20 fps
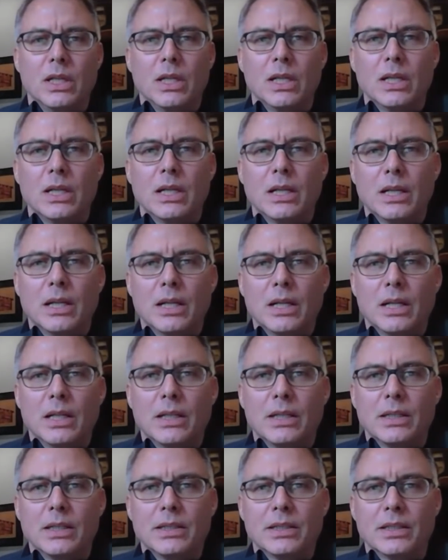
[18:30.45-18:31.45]

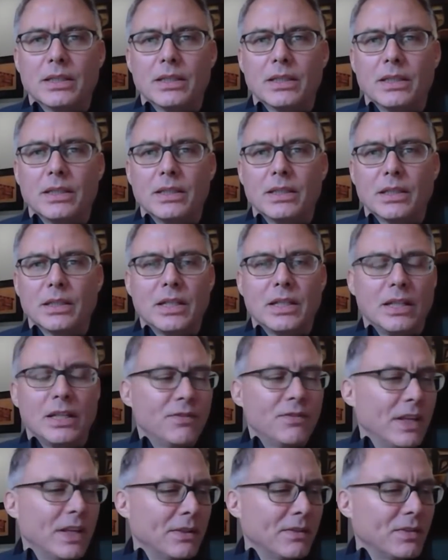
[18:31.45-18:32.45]
in the Canadian
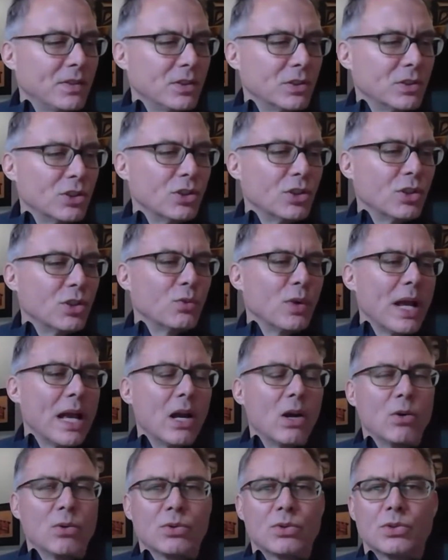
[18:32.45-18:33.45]
Family Physician
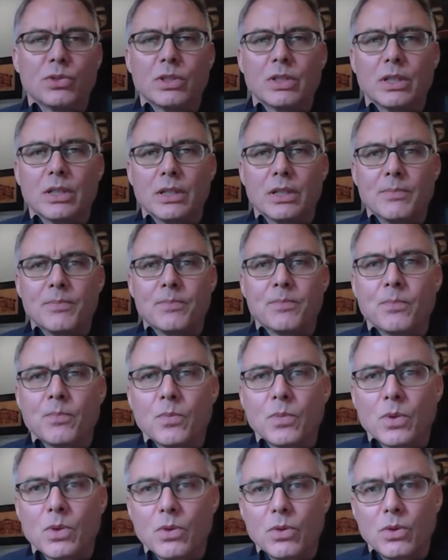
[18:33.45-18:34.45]
around
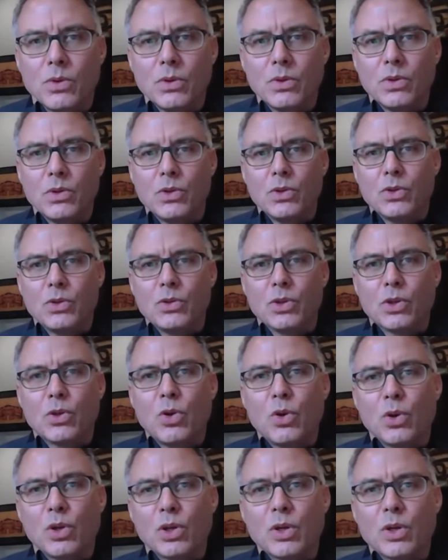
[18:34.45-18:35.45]
the
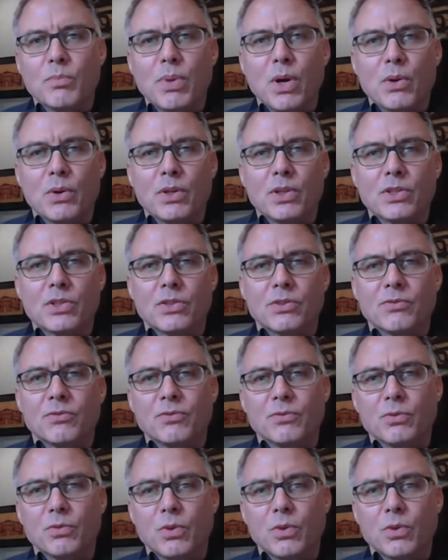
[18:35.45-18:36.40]
core components of